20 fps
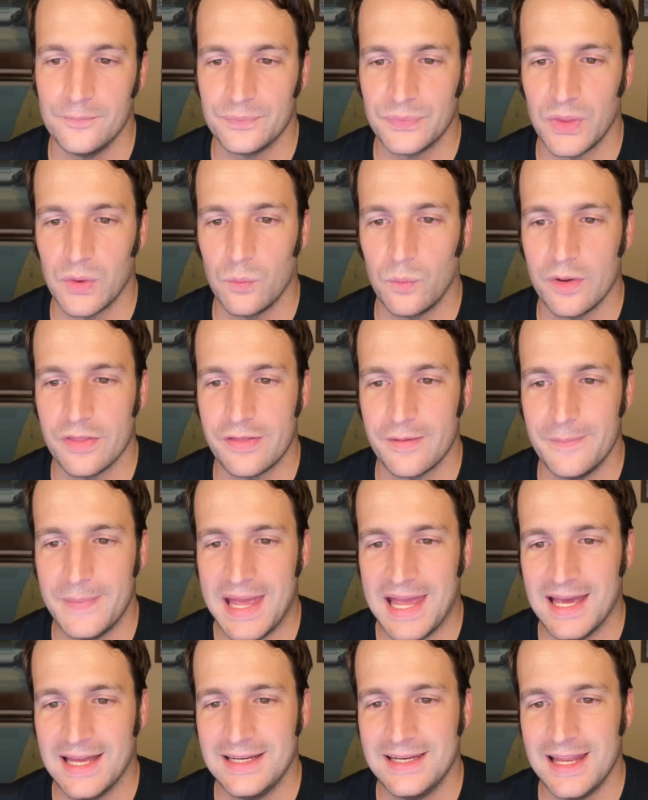with a
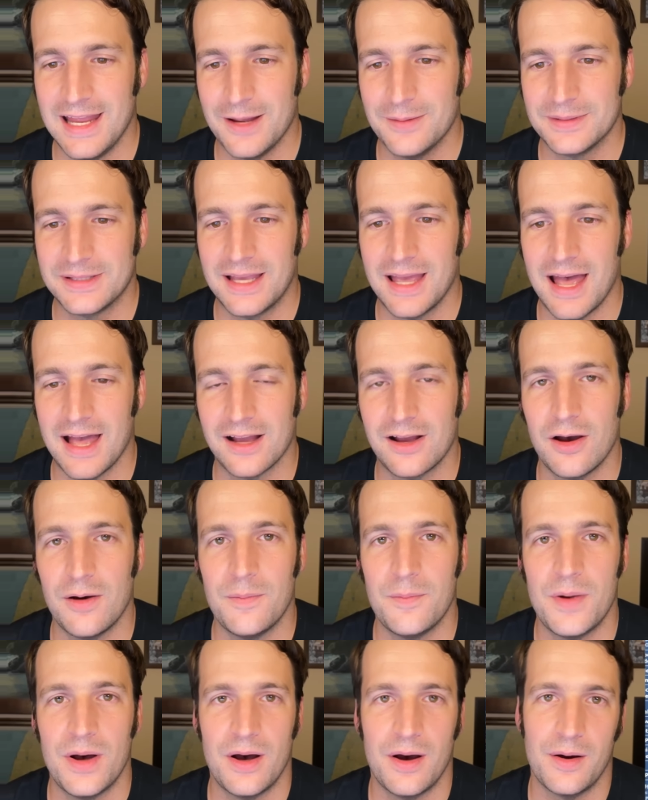man named
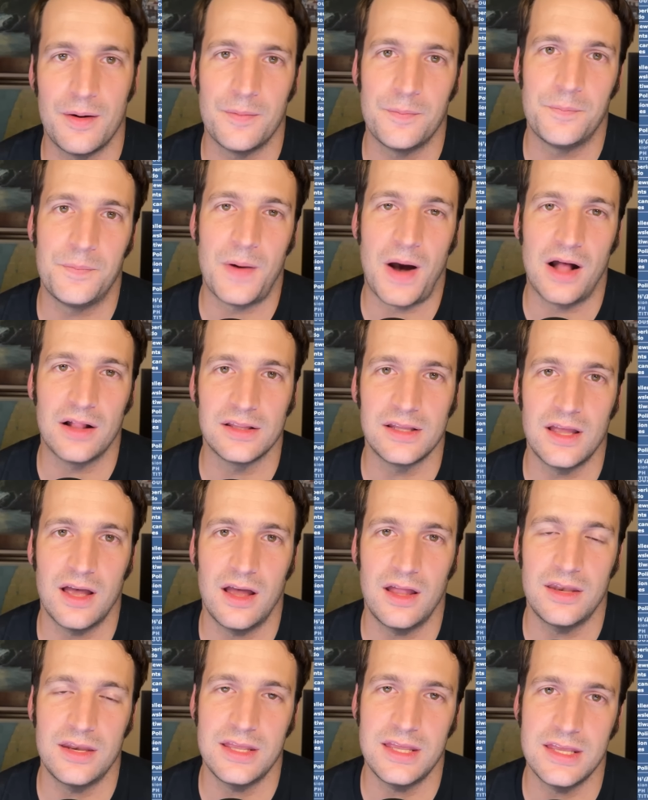Kegum
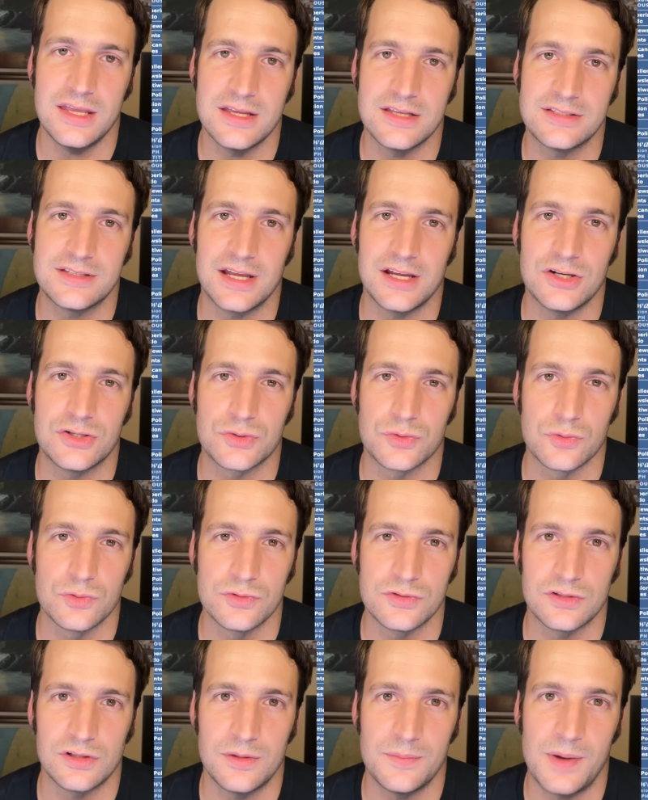Balian. He is a
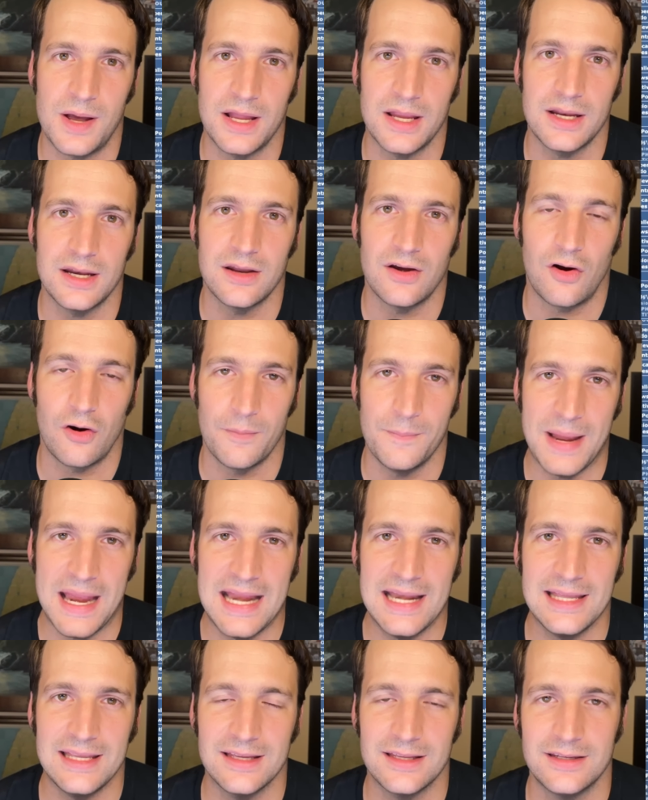Jerusalemite
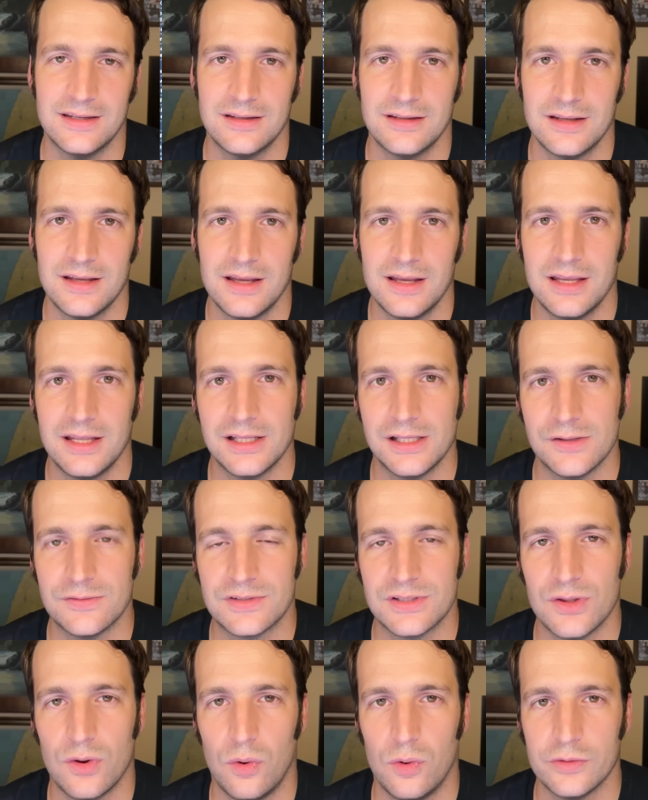Armenian. He lives
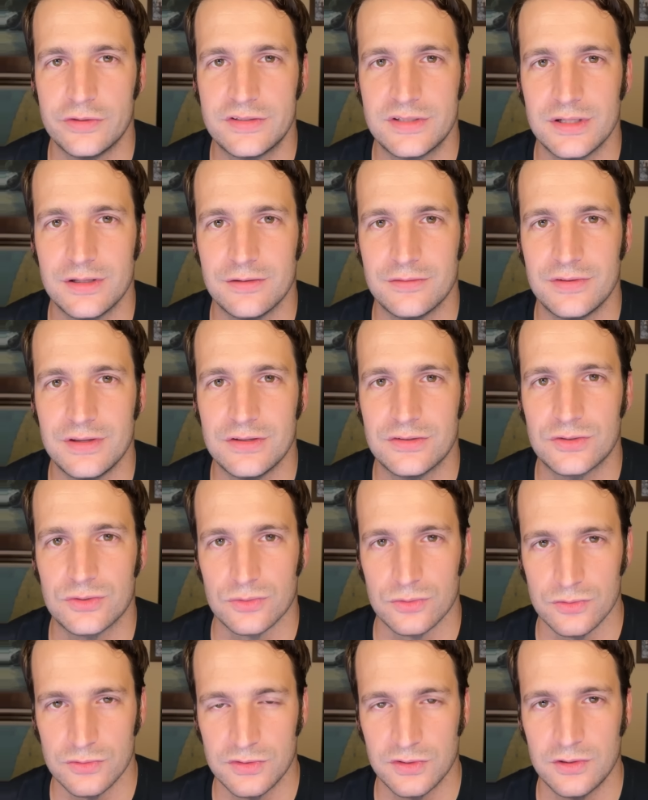in the old city of East
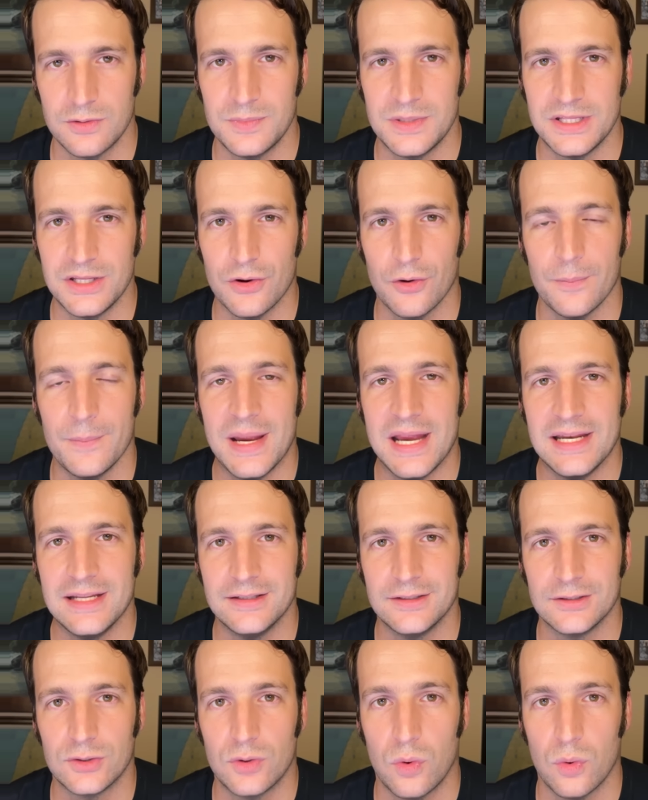Jerusalem in the
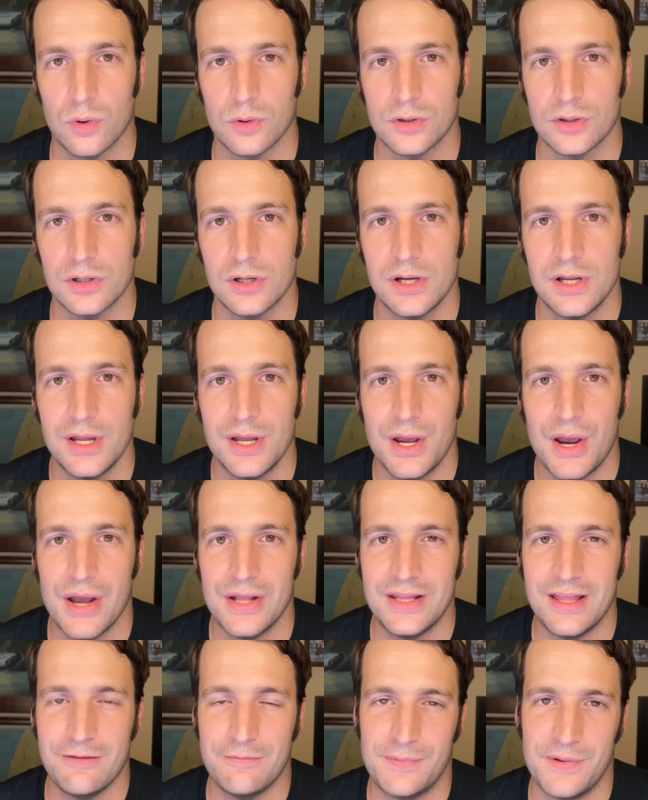Armenian quarter, and
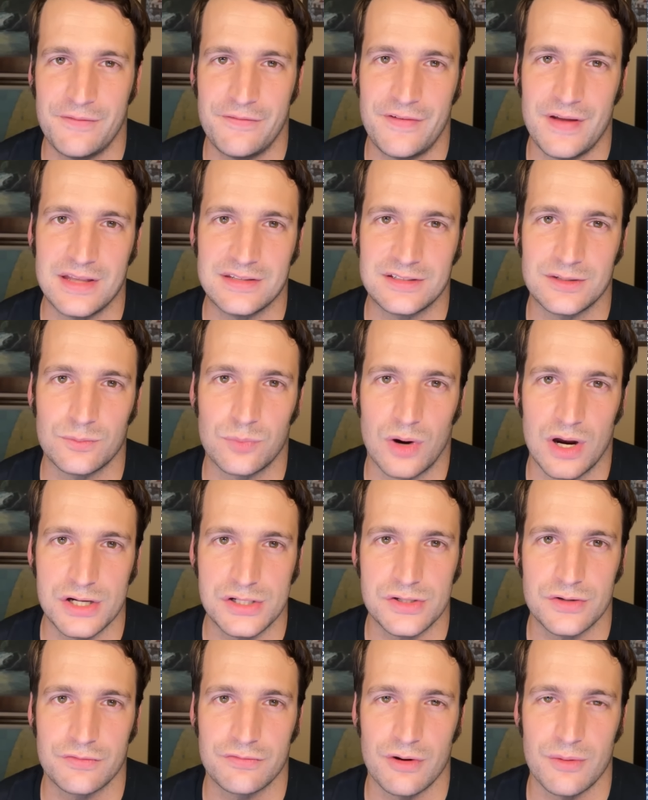they've been facing
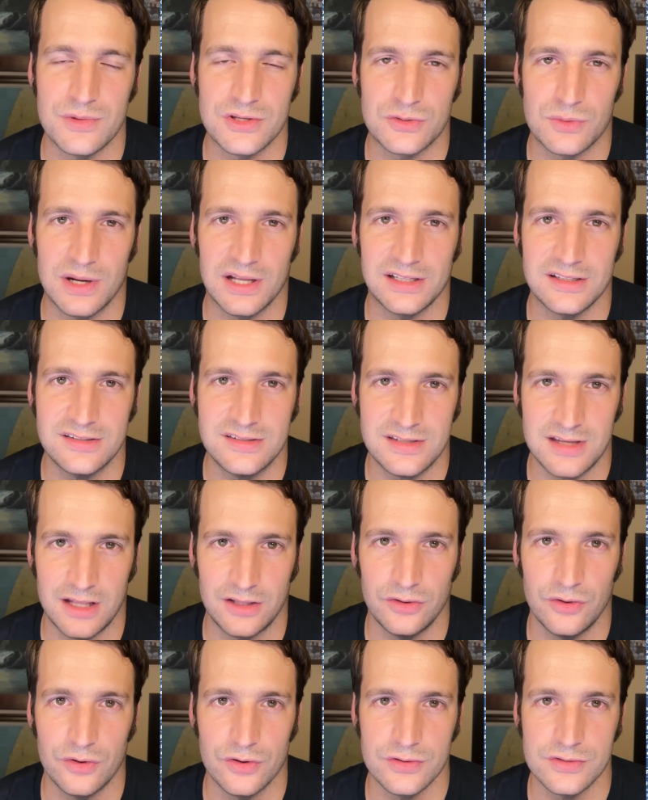pressure from Israeli
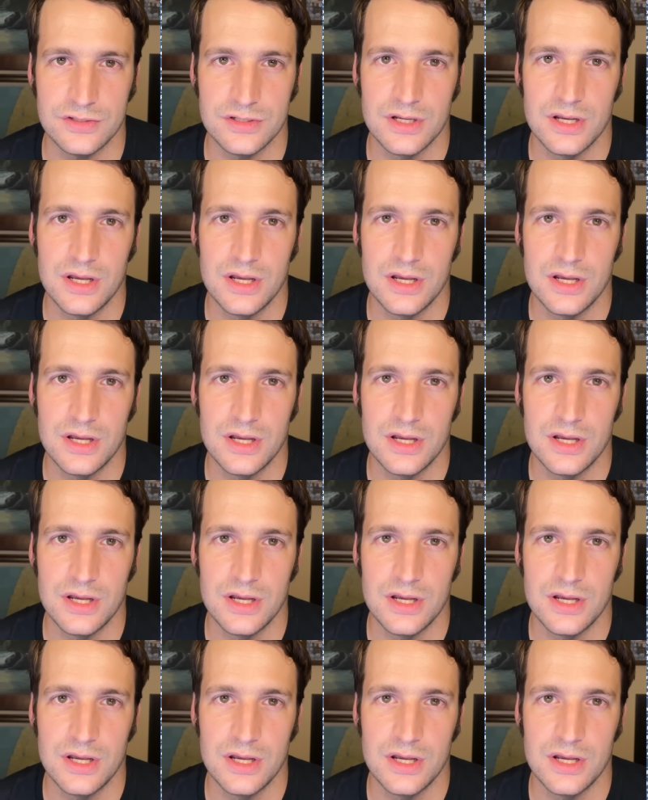settlers